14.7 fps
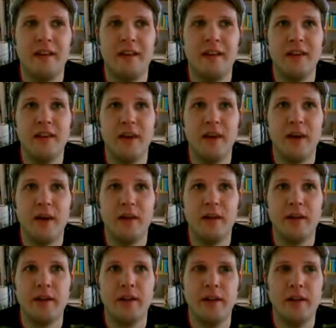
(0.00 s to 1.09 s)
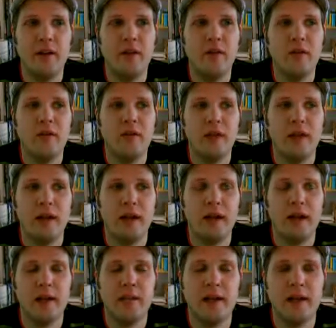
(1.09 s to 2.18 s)
think about it now. I
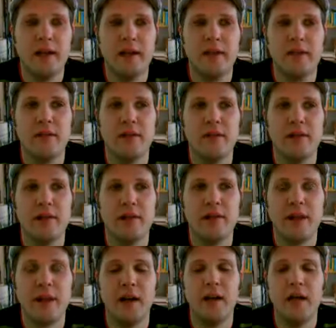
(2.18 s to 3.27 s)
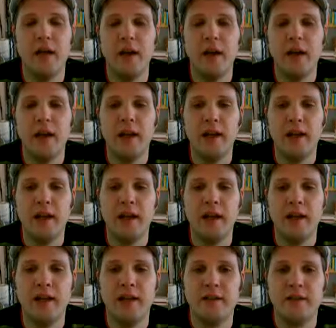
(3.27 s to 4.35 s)
had better have thought about it now,
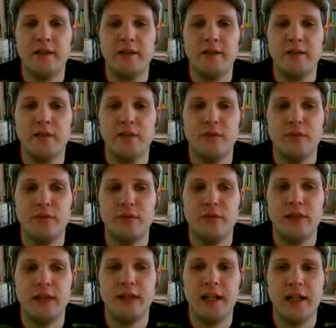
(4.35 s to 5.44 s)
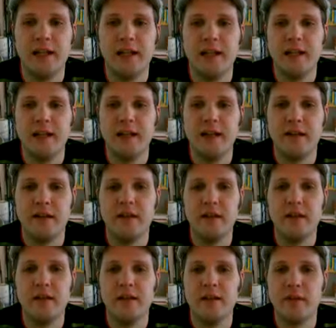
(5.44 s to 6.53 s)
than to realize that in the
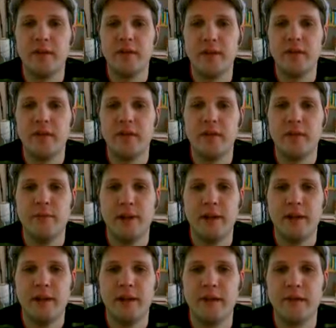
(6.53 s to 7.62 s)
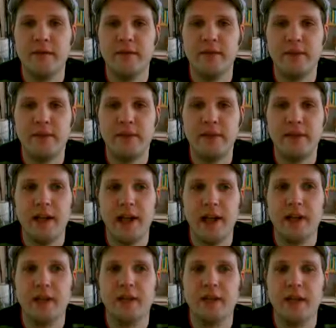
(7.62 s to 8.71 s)
middle of the apprenticeship I
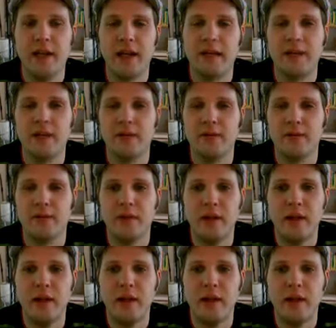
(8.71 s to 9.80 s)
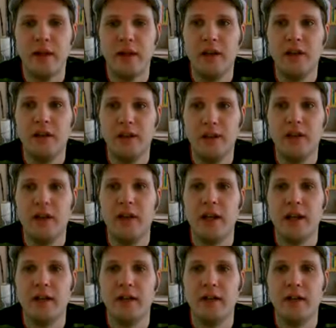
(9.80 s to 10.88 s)
decide I don't like to finish
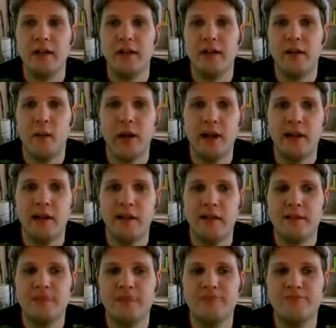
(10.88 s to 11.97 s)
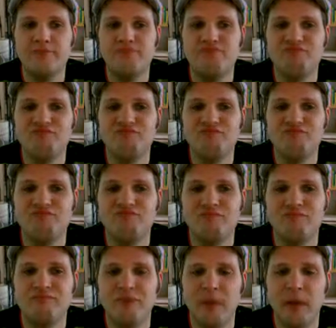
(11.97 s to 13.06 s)
that. Well,
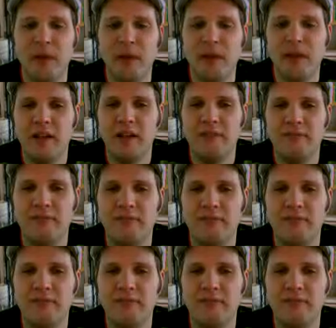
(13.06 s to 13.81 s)
maybe